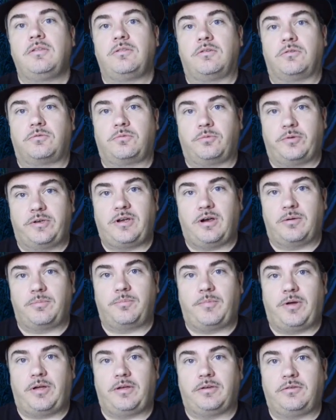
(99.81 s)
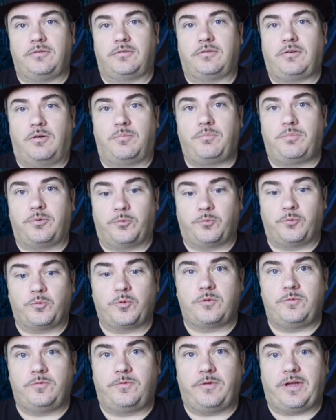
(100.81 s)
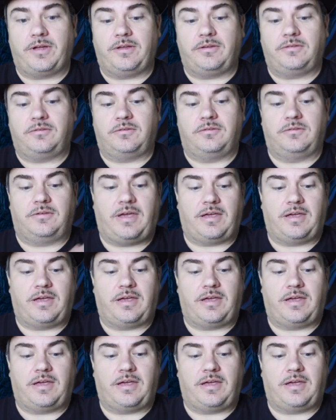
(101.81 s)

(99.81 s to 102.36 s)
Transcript: Those three carbon molecules are called pyruvate.